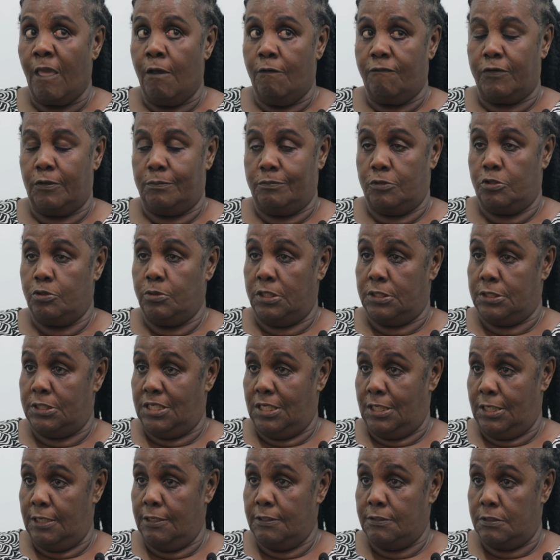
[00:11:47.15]
from
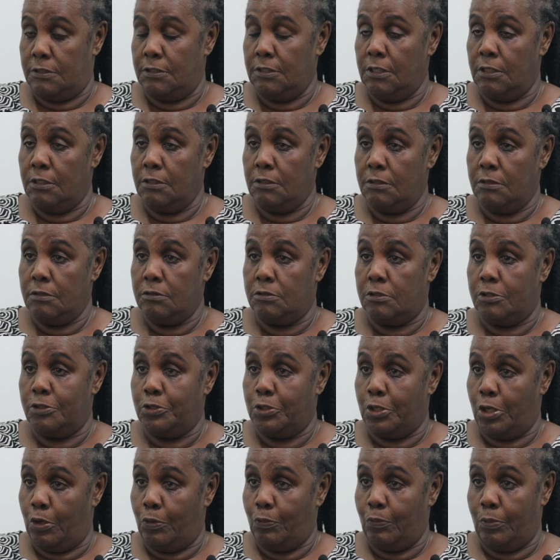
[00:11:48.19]
2018 to
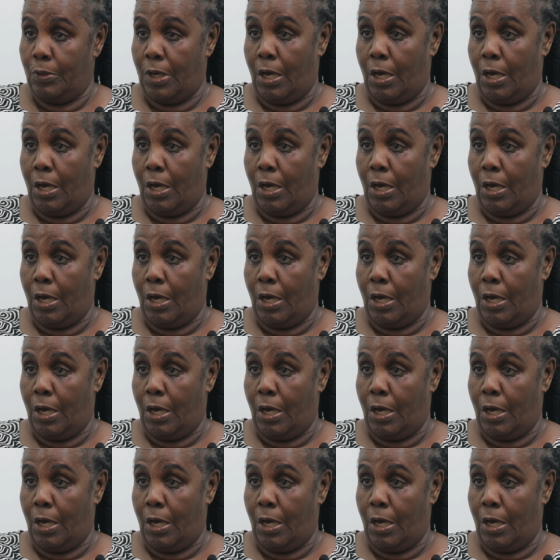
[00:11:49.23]
now.